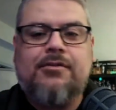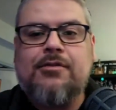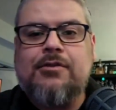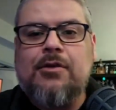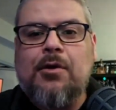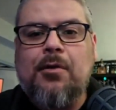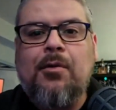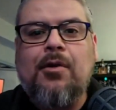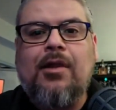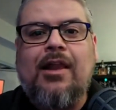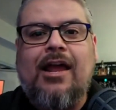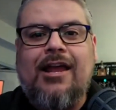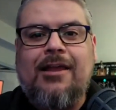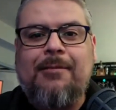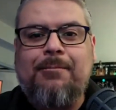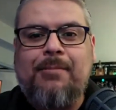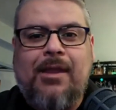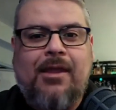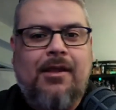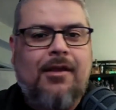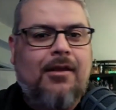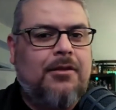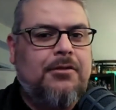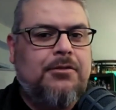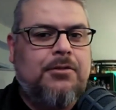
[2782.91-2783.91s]
don't like
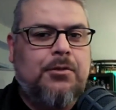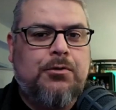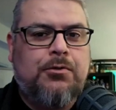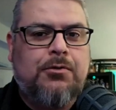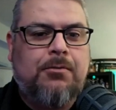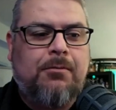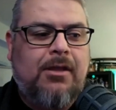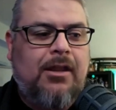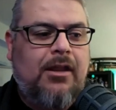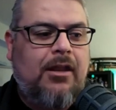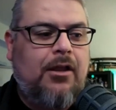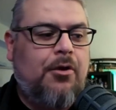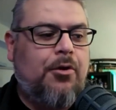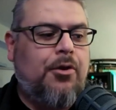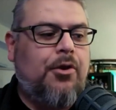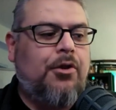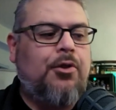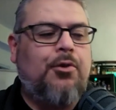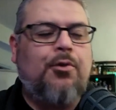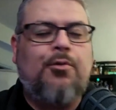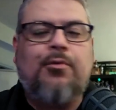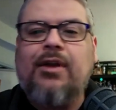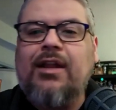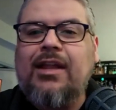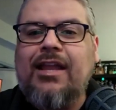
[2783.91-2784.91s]
being on social media, or
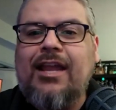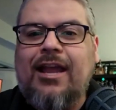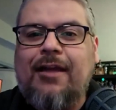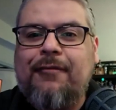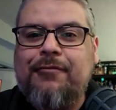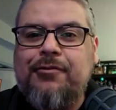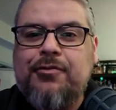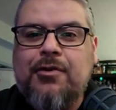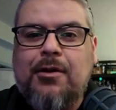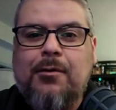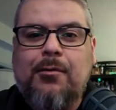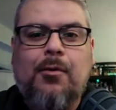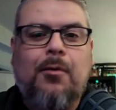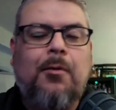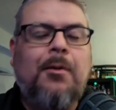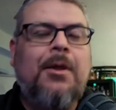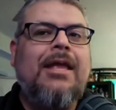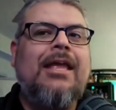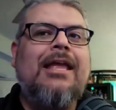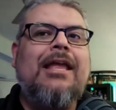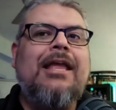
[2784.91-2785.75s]
you really have trouble